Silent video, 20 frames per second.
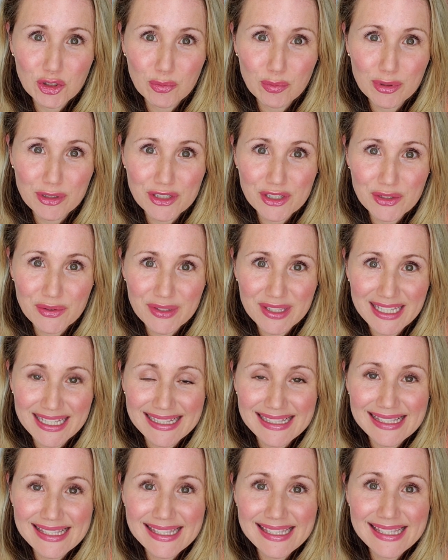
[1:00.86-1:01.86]

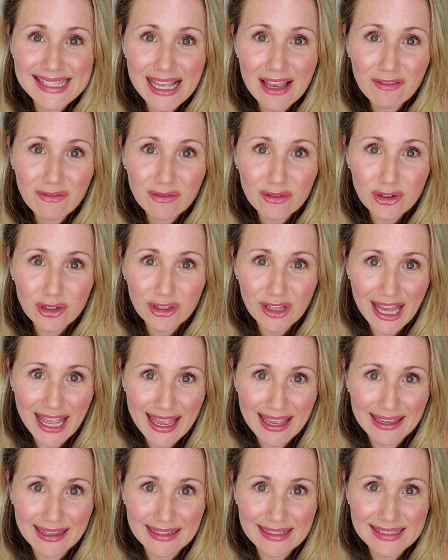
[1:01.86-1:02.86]
producing several
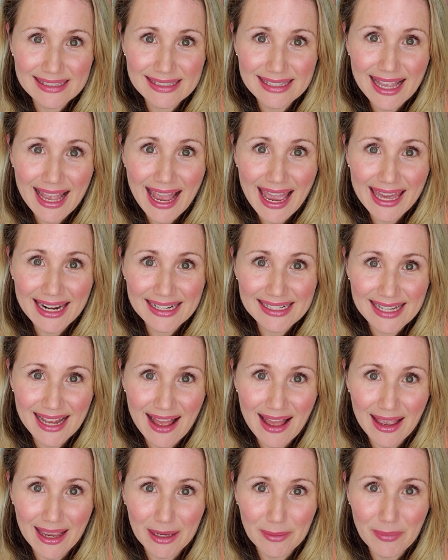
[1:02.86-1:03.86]
eggs at a
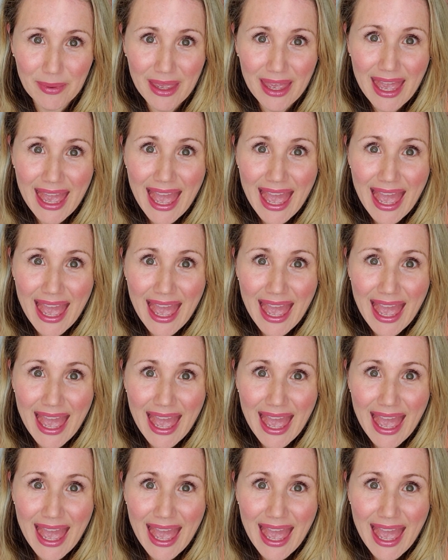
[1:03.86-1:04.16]
time